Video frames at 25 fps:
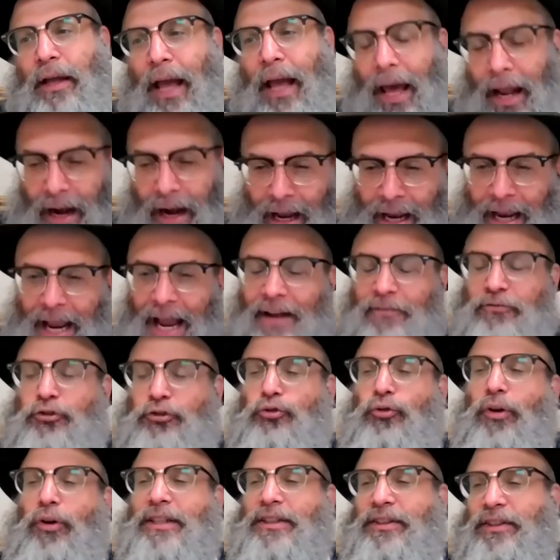And I have
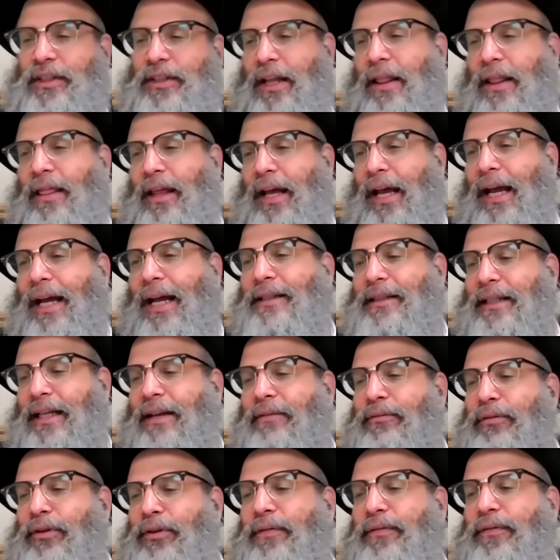trust in that,
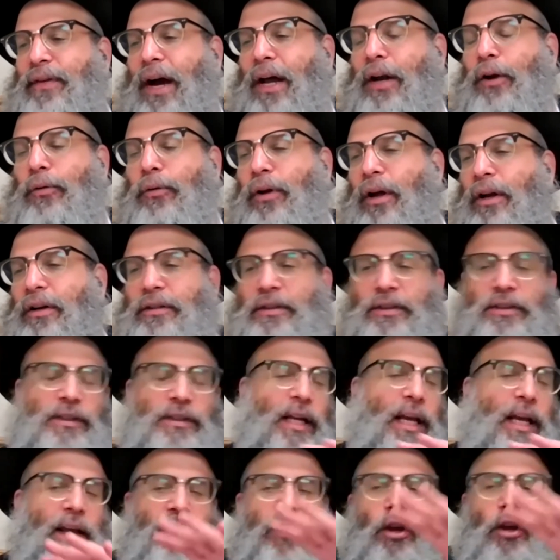even if I don't
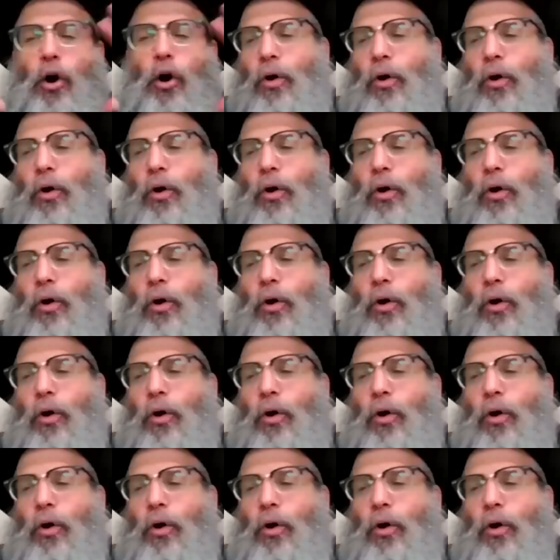understand the